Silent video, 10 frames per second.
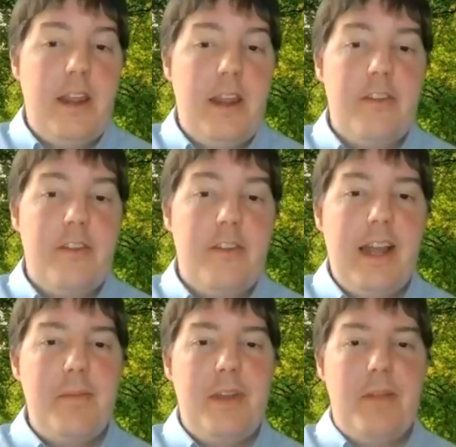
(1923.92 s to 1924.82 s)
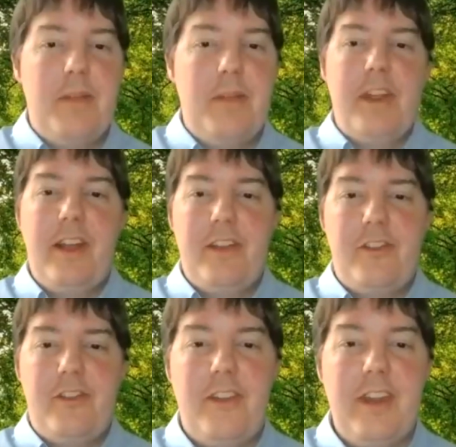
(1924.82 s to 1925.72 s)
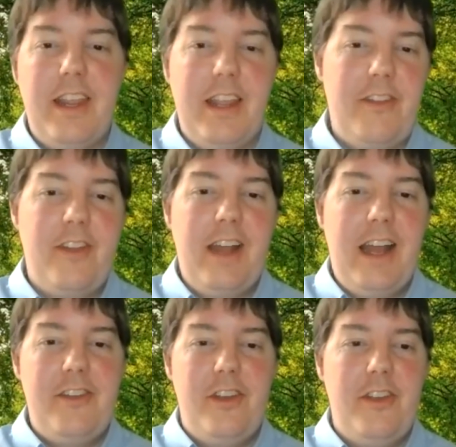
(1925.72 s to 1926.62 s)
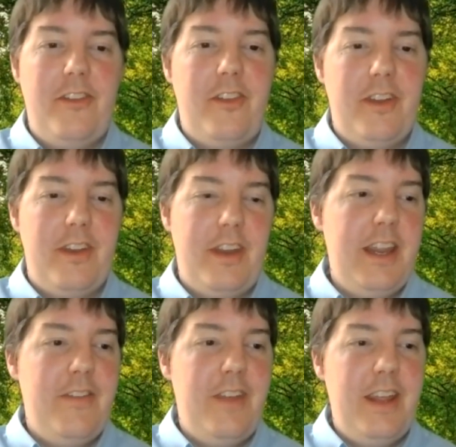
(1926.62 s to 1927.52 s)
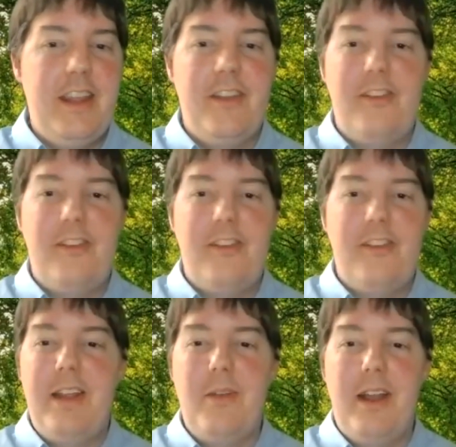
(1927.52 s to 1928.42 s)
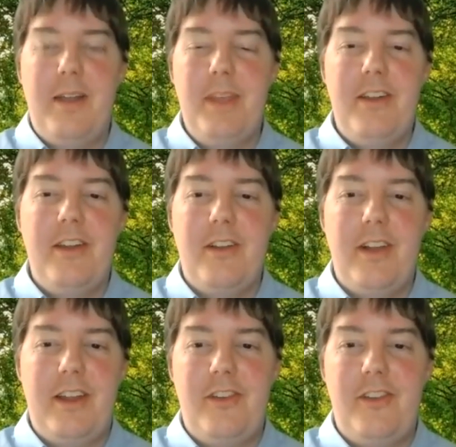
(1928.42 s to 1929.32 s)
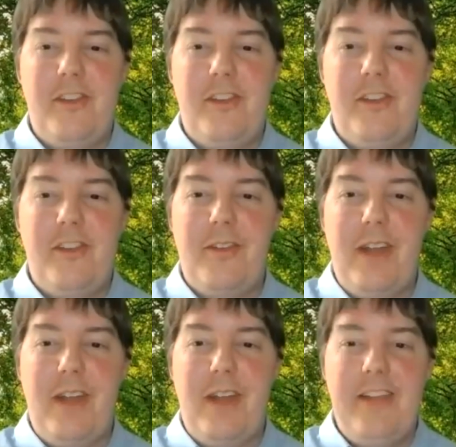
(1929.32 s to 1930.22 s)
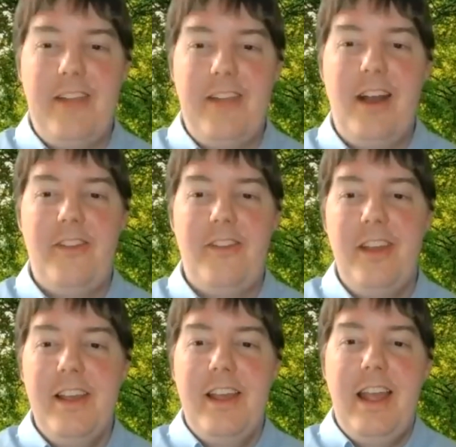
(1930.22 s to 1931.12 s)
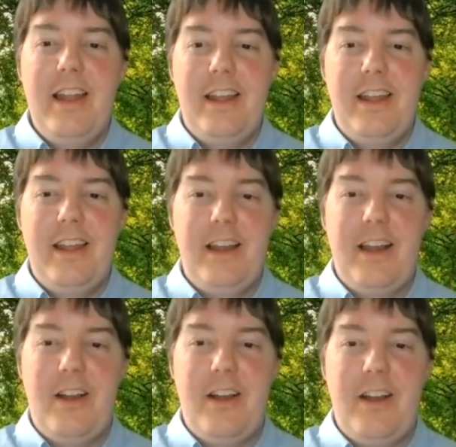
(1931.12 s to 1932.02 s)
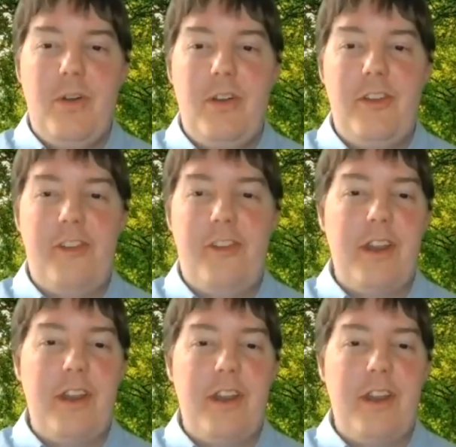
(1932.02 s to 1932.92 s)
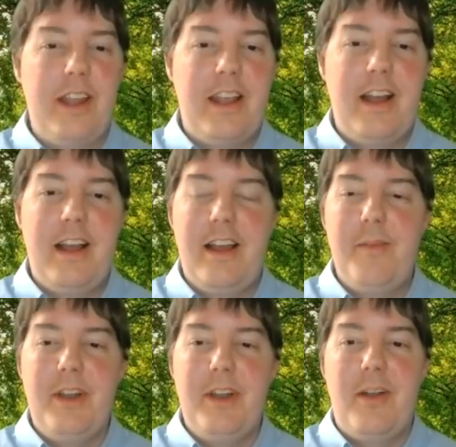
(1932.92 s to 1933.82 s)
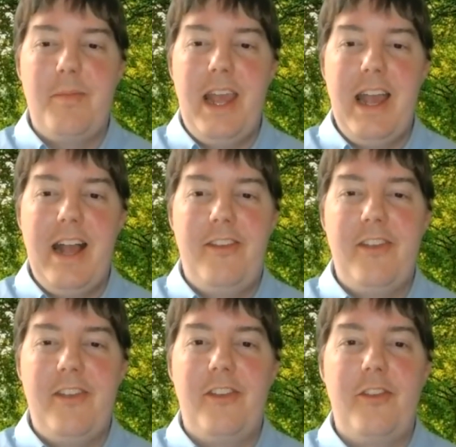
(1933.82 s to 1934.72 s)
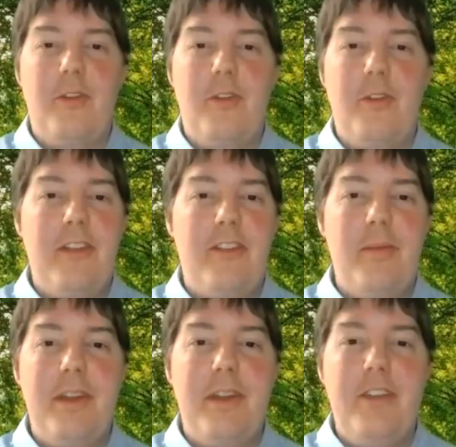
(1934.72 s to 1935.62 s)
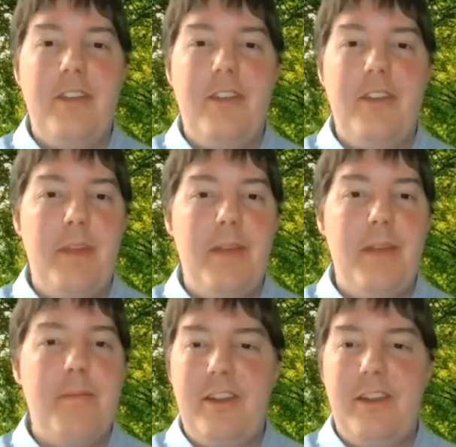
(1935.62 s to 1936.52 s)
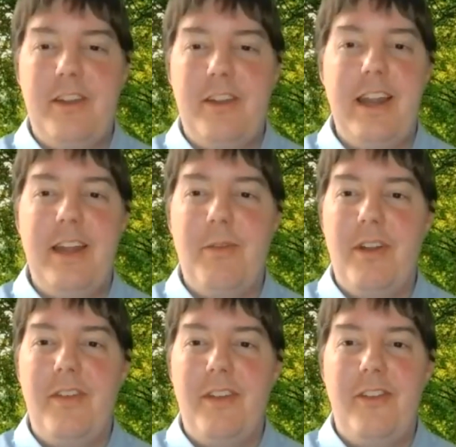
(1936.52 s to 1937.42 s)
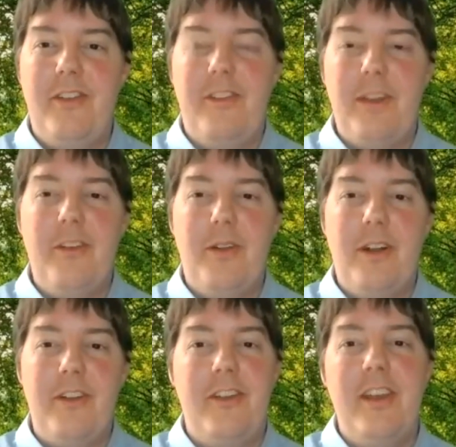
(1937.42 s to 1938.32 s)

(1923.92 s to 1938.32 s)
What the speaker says: just one comment about the electricity. It's not just EVs is why you want to meter your electricity. It's the rising costs. And then horror stories like Amir Harpaz has a story about somebody doing Bitmine coining at one of his resorts.